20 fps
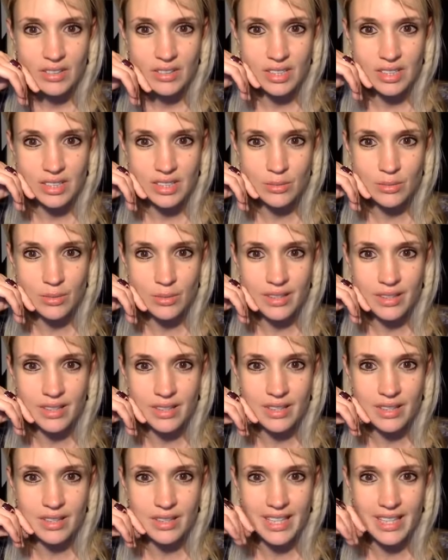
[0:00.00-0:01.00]
just with
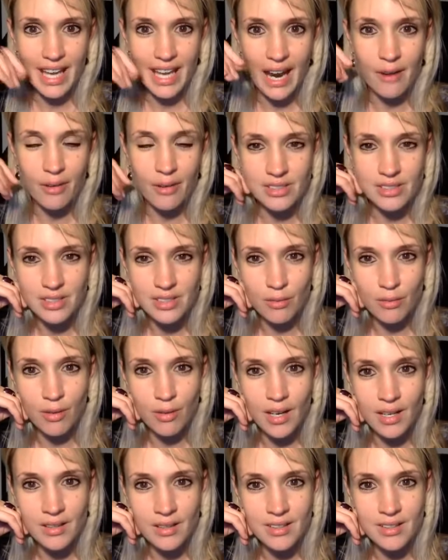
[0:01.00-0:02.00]
the carrot of
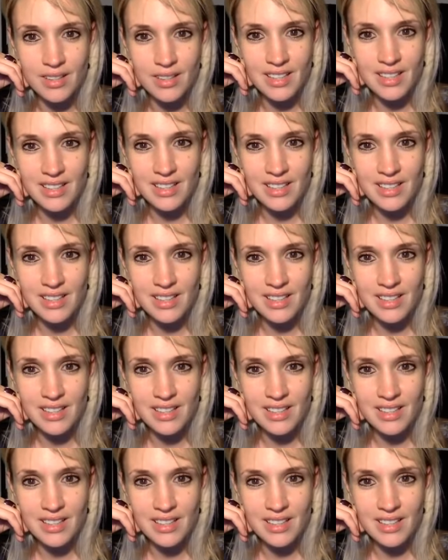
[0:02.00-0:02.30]
wealth.